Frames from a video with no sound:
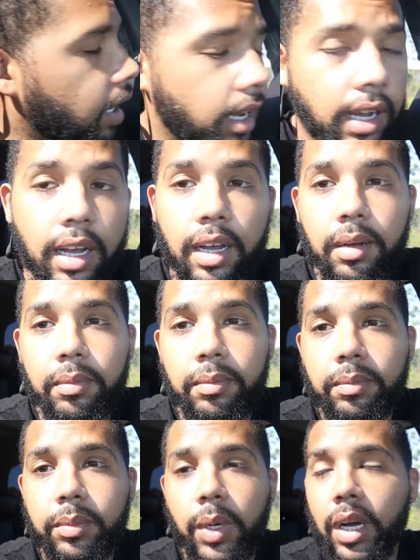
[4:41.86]

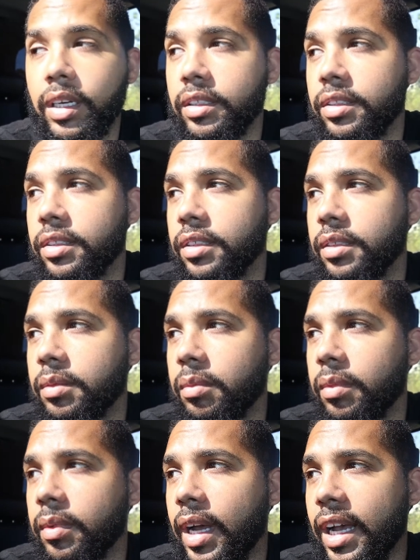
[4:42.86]
But
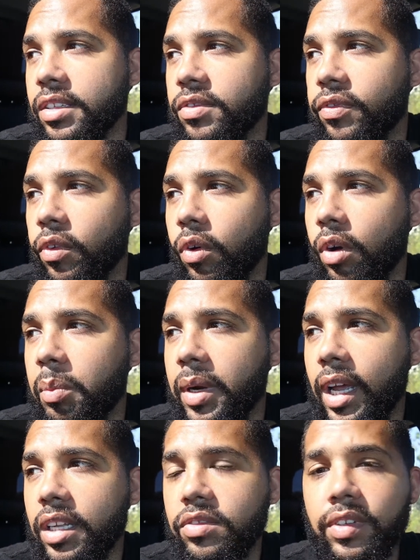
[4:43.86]
as for
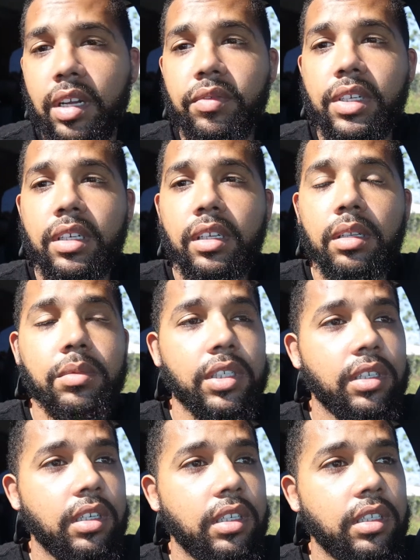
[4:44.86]
plans for that vehicle, I'm
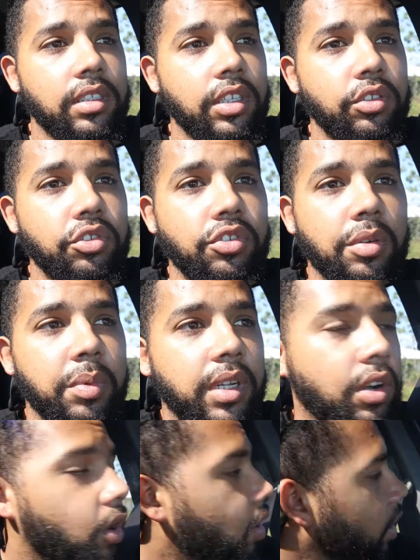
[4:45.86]
just going to continue
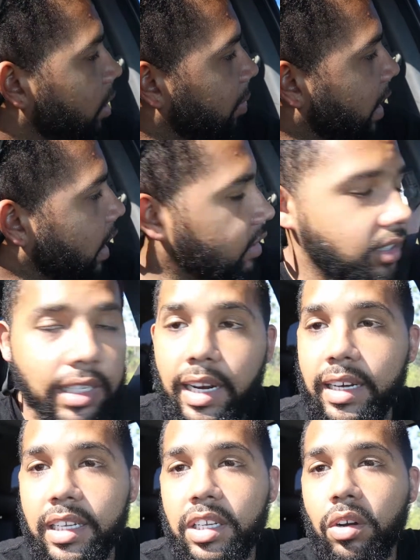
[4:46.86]
stripping all the parts that
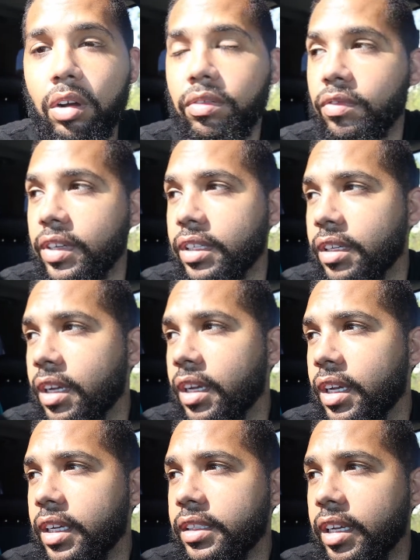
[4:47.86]
I need off of it,
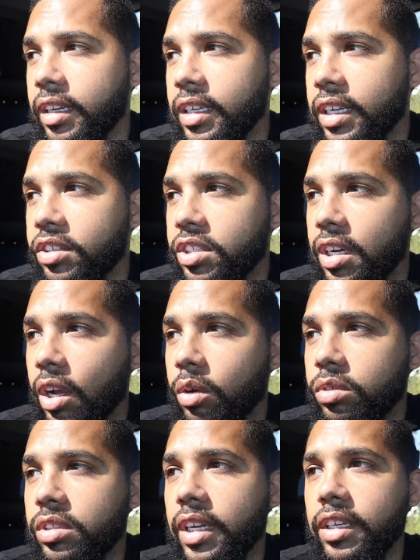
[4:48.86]
take the engine
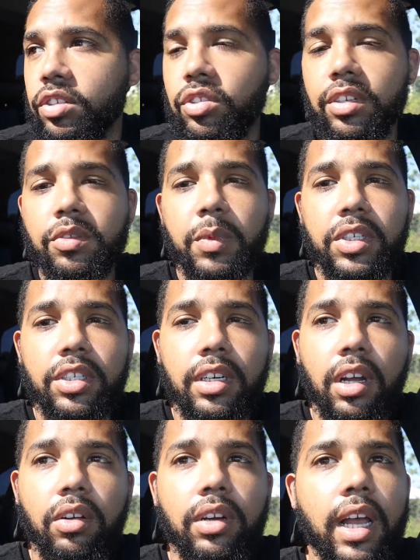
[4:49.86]
out, take the transmission
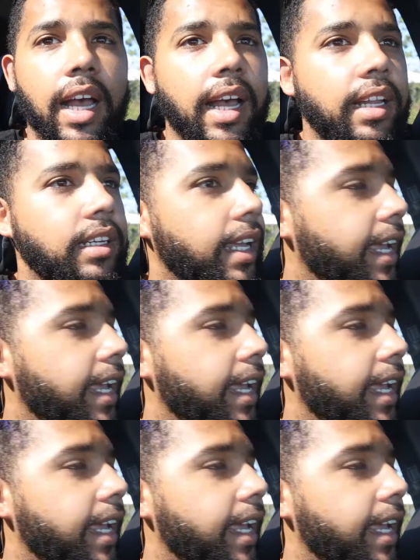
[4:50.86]
out, and